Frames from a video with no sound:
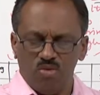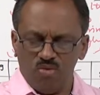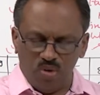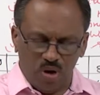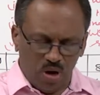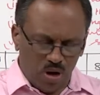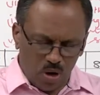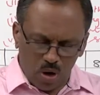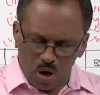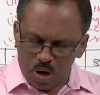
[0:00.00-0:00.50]

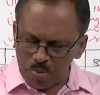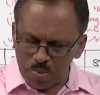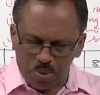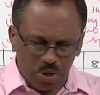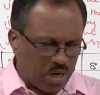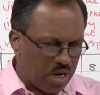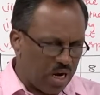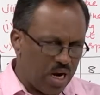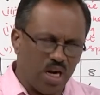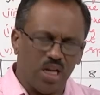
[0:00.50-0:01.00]
We are not
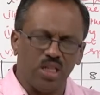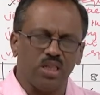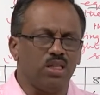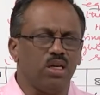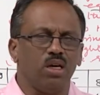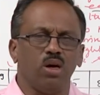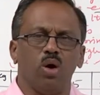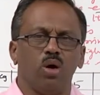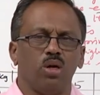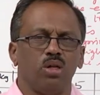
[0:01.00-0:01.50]
putting
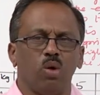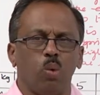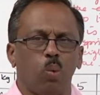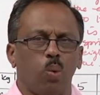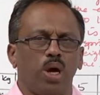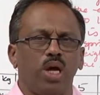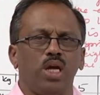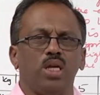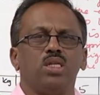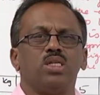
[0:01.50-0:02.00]
anything on the
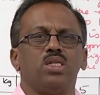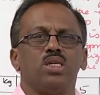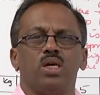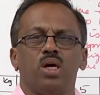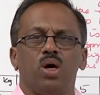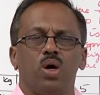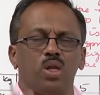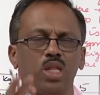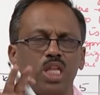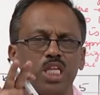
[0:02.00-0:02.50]
weight
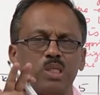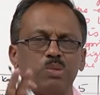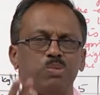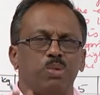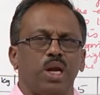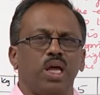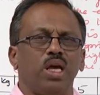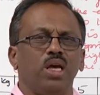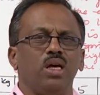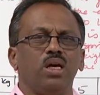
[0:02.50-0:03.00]
on the
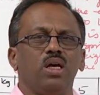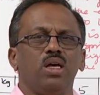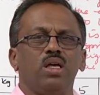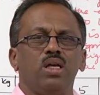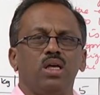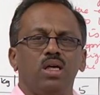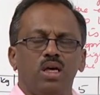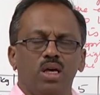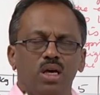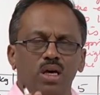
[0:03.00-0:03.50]
spring.
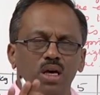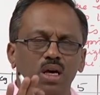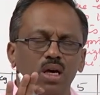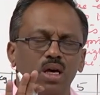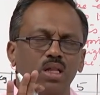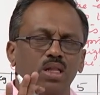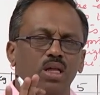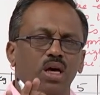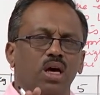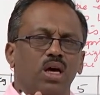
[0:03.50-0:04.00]

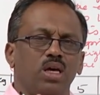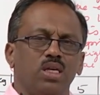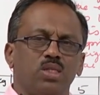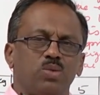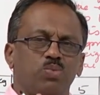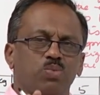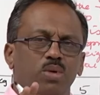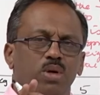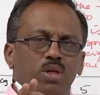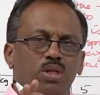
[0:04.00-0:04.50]

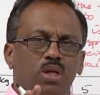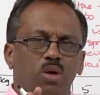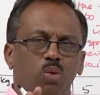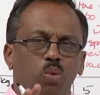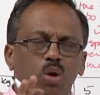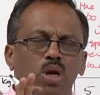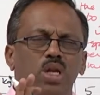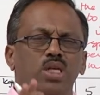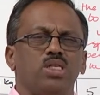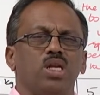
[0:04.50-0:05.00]
The
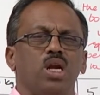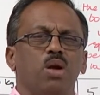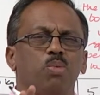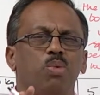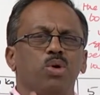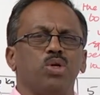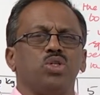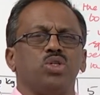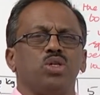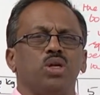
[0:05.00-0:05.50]
original
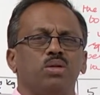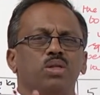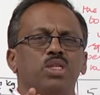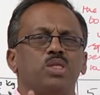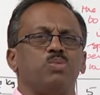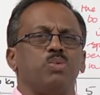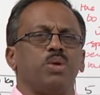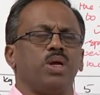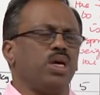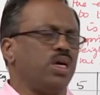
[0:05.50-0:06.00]
position of the
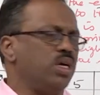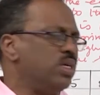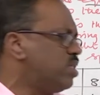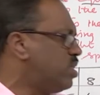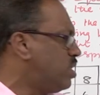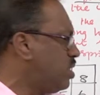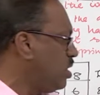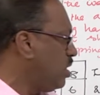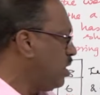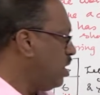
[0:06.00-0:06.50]
spring
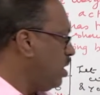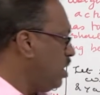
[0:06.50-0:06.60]
is,